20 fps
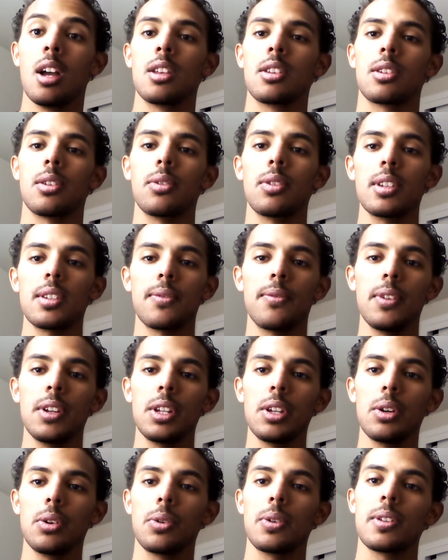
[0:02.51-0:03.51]
So this
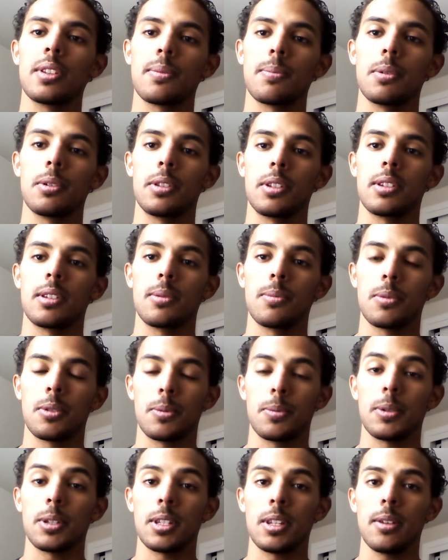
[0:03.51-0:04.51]
video is
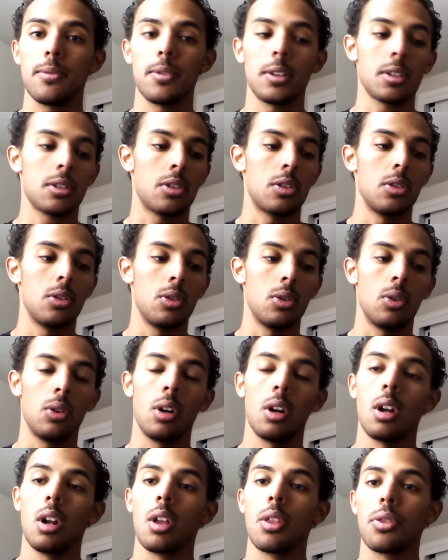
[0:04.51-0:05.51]
specific
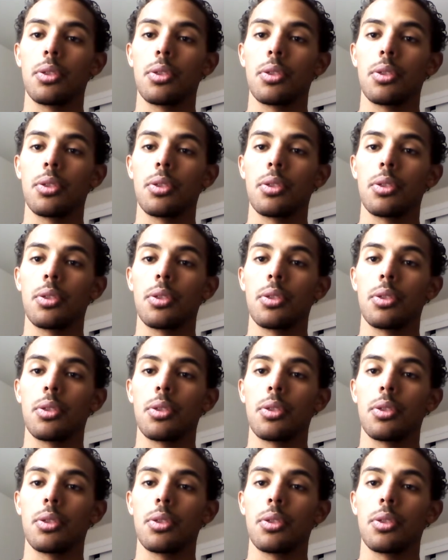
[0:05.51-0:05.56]
to